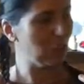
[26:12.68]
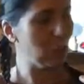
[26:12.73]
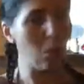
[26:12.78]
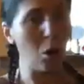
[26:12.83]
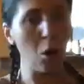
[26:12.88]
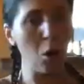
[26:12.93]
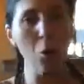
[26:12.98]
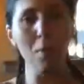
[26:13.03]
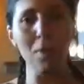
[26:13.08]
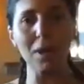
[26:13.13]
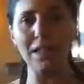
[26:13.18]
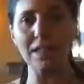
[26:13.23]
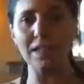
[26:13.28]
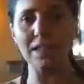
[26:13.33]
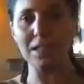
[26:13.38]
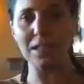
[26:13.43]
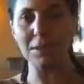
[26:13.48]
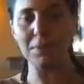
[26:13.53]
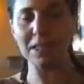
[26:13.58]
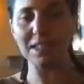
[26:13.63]
moment,
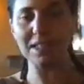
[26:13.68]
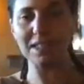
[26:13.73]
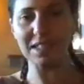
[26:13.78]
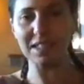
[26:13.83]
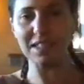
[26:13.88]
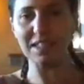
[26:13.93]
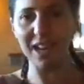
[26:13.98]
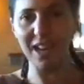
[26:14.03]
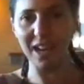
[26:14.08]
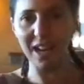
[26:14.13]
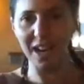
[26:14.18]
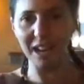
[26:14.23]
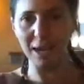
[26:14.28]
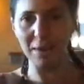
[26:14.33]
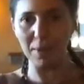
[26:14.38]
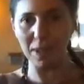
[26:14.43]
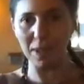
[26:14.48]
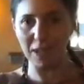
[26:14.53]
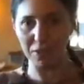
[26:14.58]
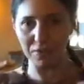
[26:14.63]
space, and
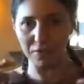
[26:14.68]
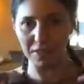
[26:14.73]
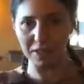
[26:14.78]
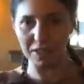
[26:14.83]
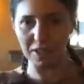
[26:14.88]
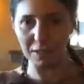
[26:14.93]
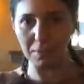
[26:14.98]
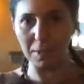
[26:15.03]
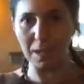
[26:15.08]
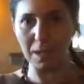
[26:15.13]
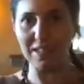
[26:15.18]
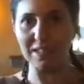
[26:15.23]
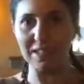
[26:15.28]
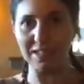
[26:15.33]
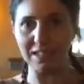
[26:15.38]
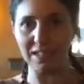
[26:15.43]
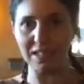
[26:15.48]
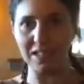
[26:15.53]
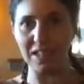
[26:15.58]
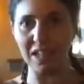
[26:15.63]
time kind of expands
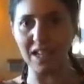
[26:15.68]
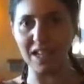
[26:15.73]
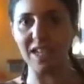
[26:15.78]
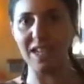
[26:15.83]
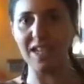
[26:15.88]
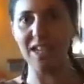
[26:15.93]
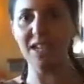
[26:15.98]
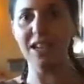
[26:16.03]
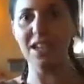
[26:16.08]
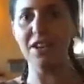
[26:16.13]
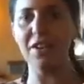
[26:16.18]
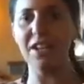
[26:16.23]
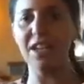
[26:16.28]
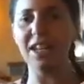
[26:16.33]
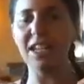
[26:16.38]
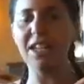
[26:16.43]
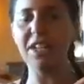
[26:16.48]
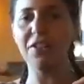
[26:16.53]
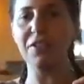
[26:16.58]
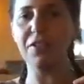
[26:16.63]
and like
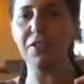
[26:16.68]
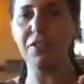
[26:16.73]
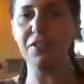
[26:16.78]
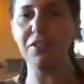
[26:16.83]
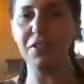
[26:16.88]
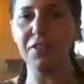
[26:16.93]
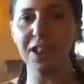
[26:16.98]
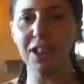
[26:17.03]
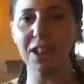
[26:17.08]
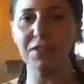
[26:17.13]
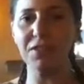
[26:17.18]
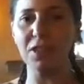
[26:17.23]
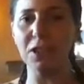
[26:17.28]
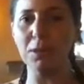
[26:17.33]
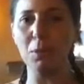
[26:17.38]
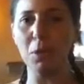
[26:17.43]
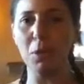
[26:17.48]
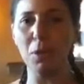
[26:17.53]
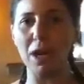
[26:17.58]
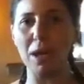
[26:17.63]
getting filled with
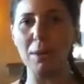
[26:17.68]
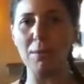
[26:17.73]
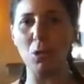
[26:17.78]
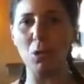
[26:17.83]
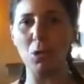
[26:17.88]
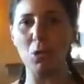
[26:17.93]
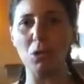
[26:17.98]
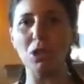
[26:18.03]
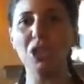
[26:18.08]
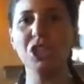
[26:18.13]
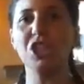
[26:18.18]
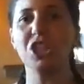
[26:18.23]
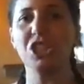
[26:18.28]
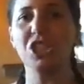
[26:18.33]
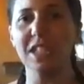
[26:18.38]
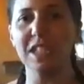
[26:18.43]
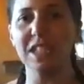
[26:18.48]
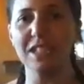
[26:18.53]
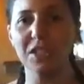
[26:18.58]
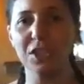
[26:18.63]
more and more
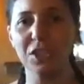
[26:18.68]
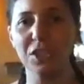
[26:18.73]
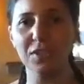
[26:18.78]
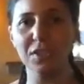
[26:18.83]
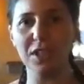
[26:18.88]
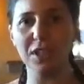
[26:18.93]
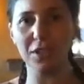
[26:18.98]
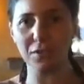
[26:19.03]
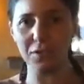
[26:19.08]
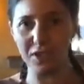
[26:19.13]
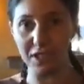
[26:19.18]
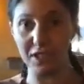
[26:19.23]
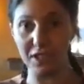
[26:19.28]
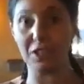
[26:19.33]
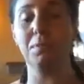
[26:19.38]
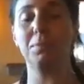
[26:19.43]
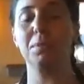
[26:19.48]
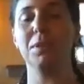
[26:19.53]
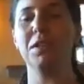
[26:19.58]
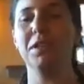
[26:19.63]
richness of the
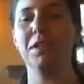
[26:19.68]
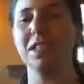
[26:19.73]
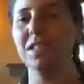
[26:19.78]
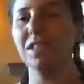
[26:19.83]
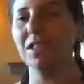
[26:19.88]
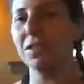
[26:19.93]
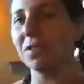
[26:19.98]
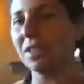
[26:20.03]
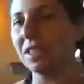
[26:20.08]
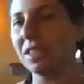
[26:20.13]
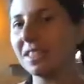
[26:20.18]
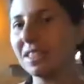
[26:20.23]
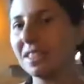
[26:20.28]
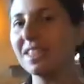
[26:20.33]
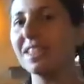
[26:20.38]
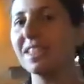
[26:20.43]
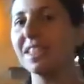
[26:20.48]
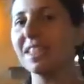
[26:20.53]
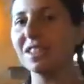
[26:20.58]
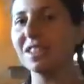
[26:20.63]
experience of
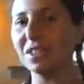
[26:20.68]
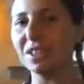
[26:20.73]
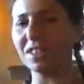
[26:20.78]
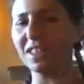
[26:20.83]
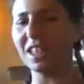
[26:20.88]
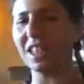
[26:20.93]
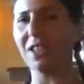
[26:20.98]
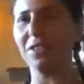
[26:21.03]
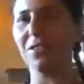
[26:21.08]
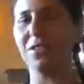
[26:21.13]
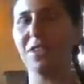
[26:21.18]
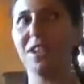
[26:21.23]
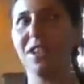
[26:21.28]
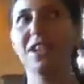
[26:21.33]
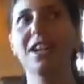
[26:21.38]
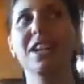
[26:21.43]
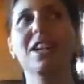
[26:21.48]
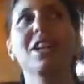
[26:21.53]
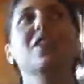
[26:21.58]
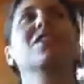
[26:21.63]
existence. So it's kind of
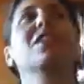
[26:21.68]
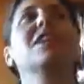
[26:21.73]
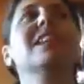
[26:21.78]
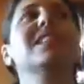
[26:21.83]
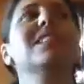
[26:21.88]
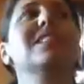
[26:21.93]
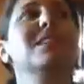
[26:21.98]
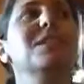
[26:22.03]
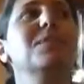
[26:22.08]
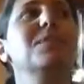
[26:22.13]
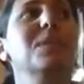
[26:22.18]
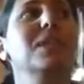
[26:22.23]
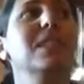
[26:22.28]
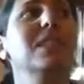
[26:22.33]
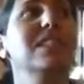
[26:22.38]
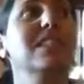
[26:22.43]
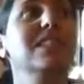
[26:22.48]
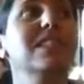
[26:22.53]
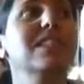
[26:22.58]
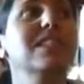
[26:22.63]
creates in me
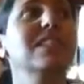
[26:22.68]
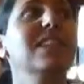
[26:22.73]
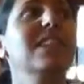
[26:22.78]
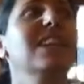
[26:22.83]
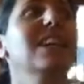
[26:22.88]
this